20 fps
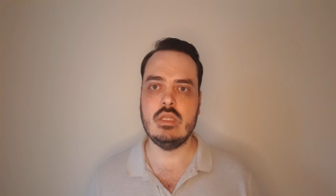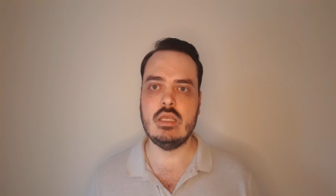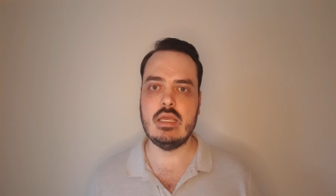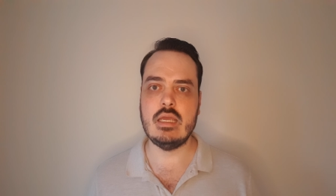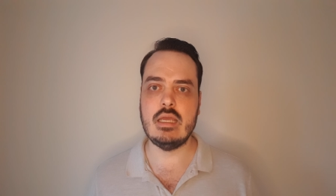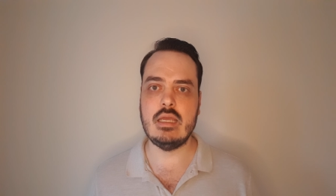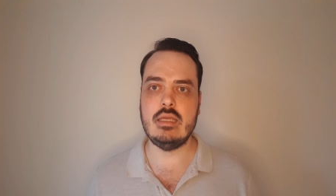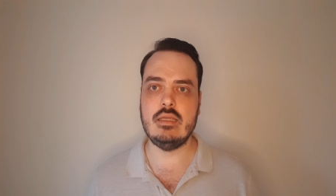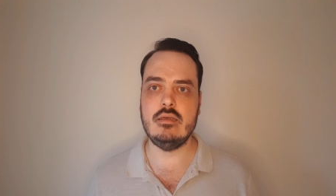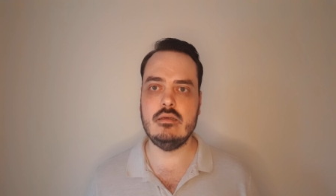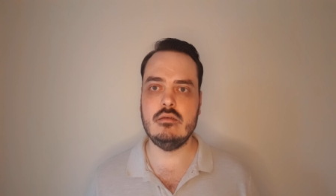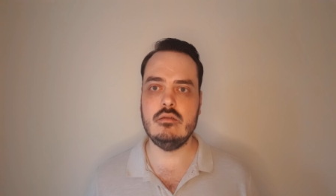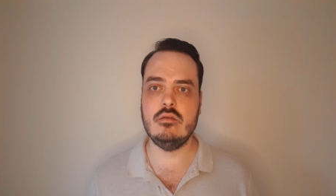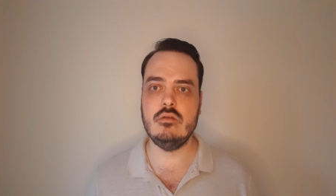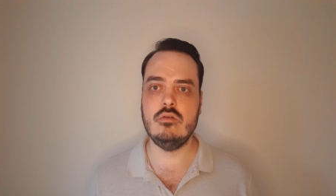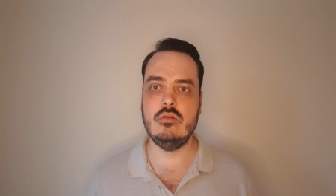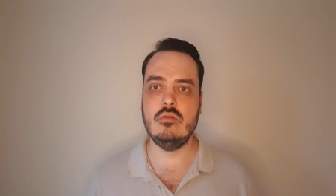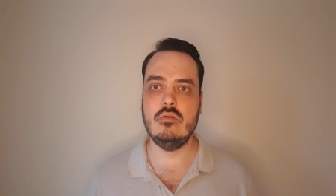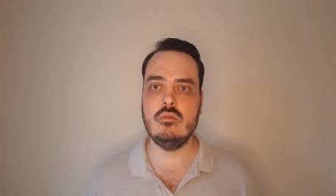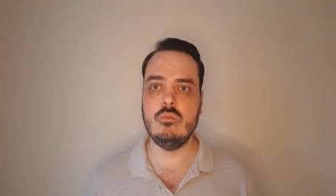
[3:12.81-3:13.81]
And
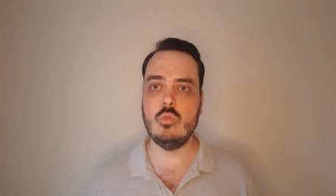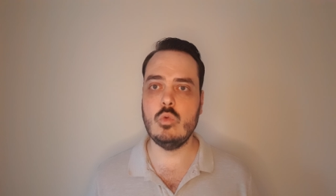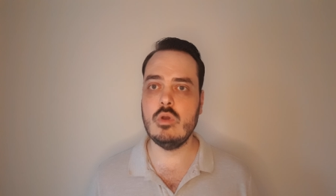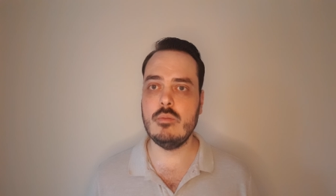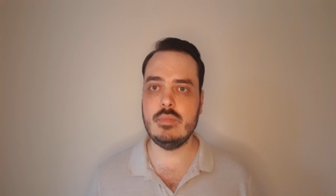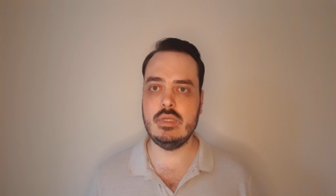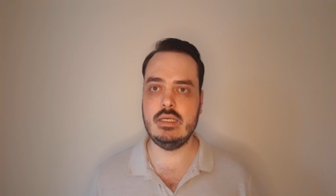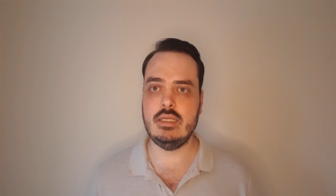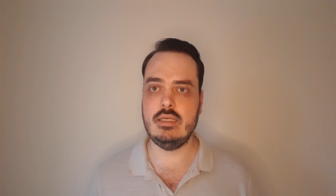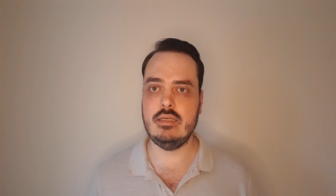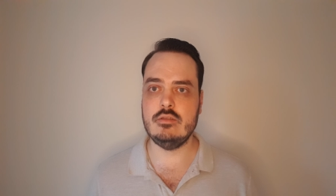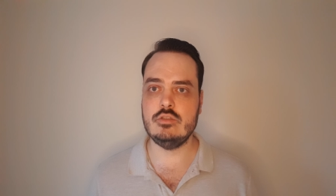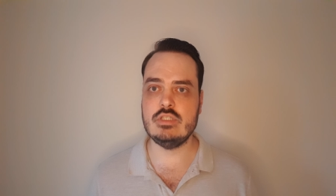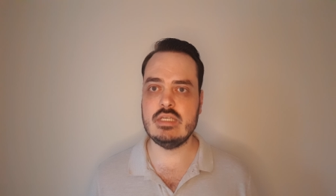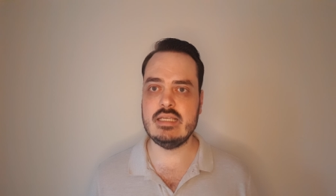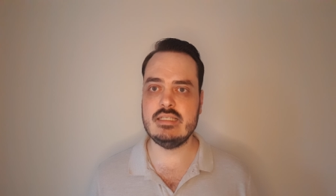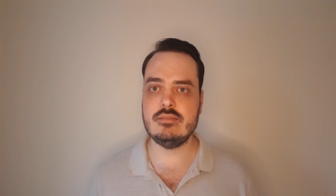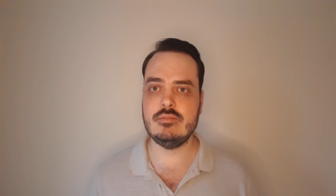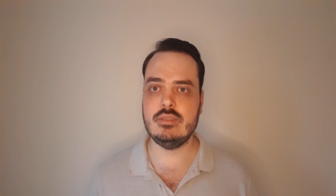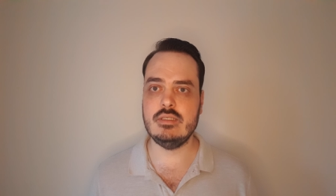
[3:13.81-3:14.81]
women in
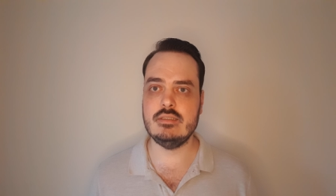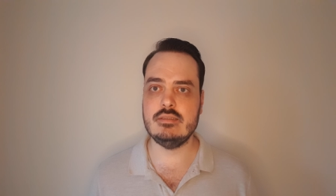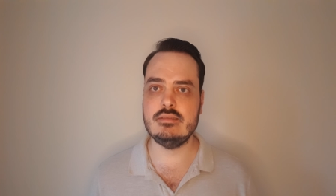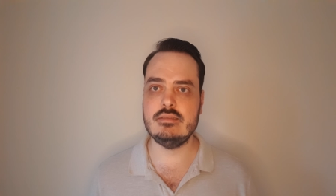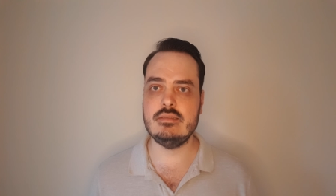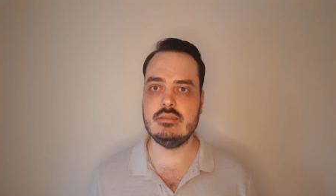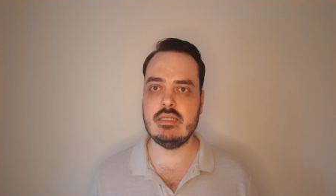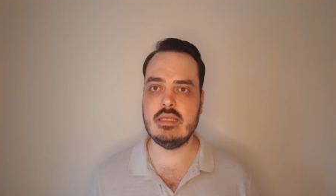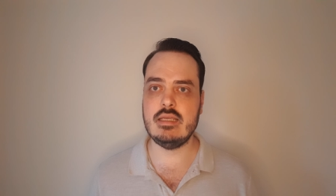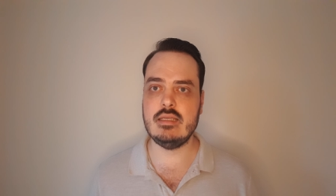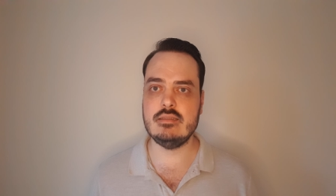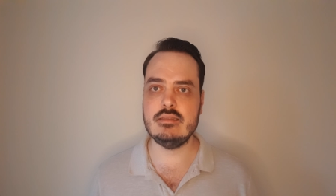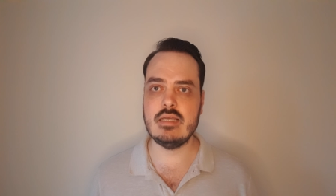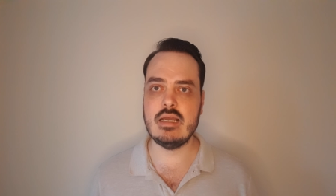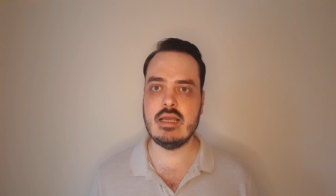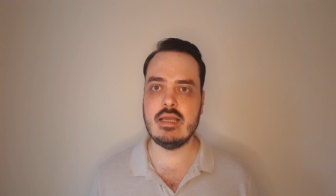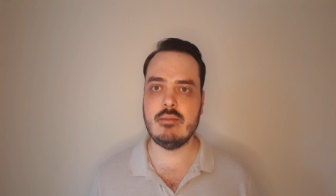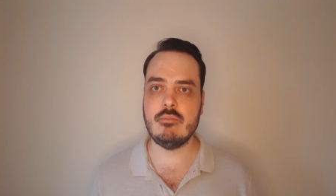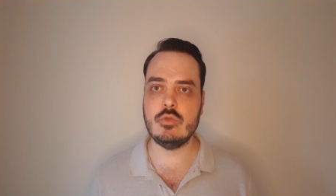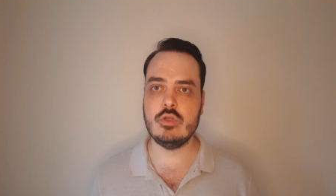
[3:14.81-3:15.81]
Shakespeare's
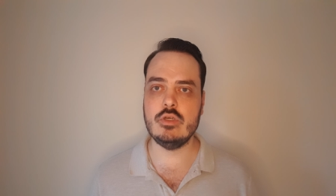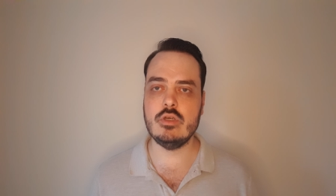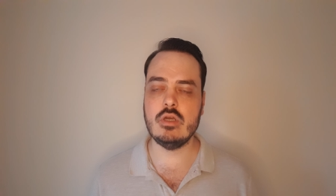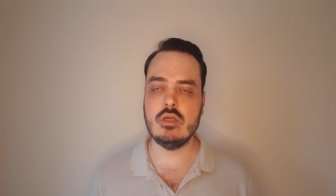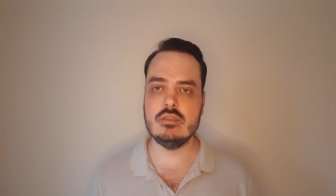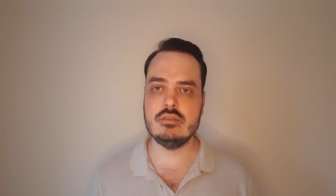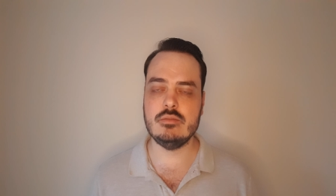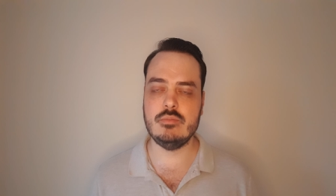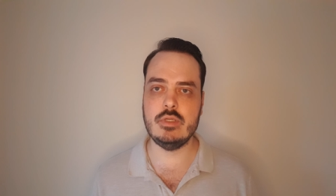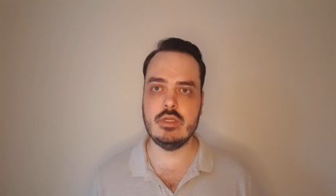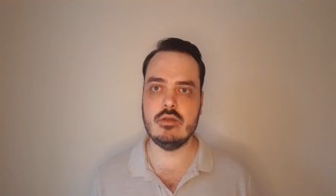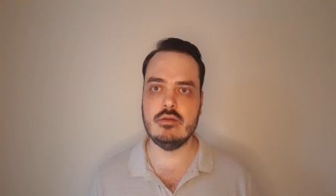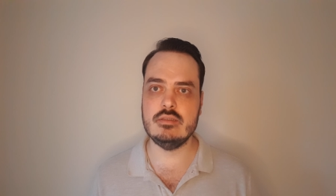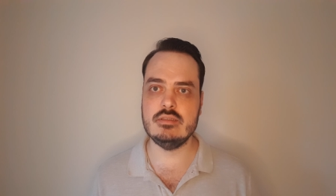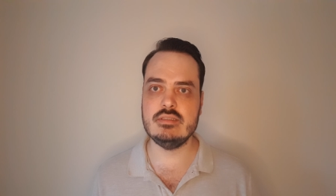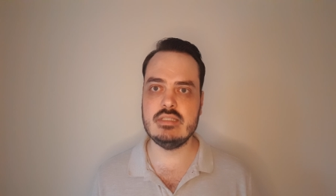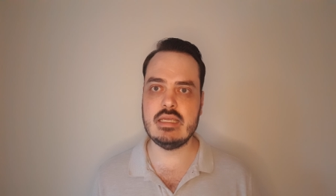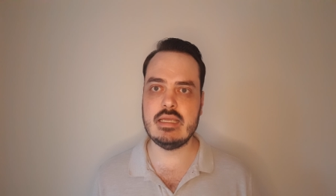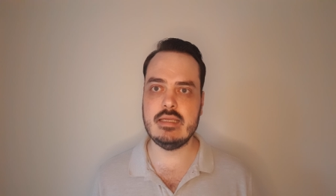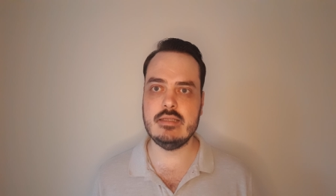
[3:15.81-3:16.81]
time could not appear on
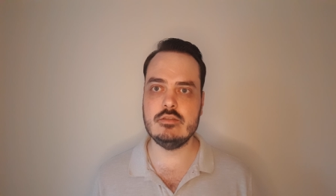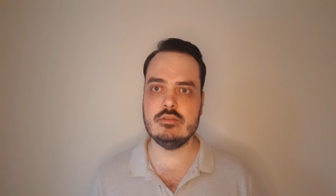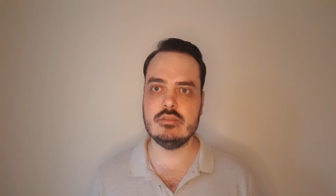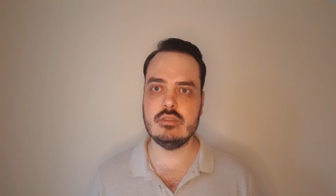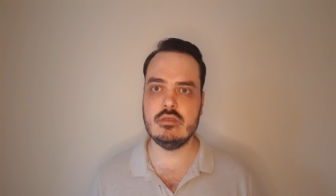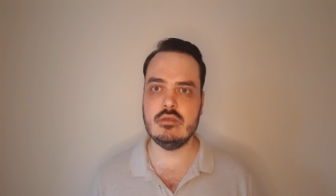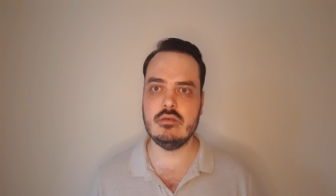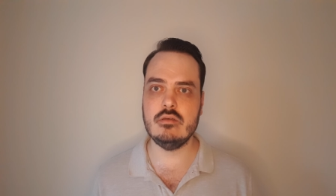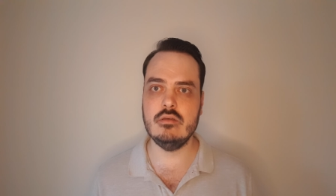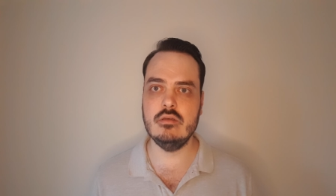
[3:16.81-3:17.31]
stage, so